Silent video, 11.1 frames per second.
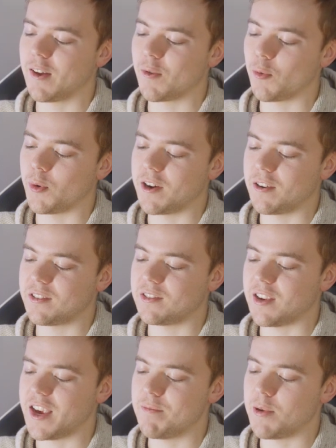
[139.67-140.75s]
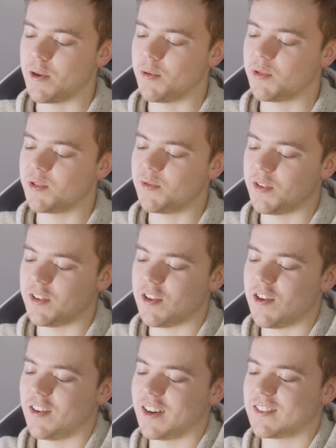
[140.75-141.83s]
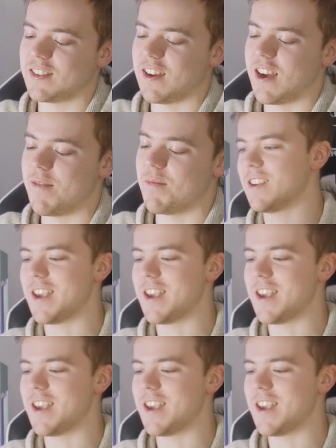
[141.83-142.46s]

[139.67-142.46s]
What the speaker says: rear sight post for the longest time.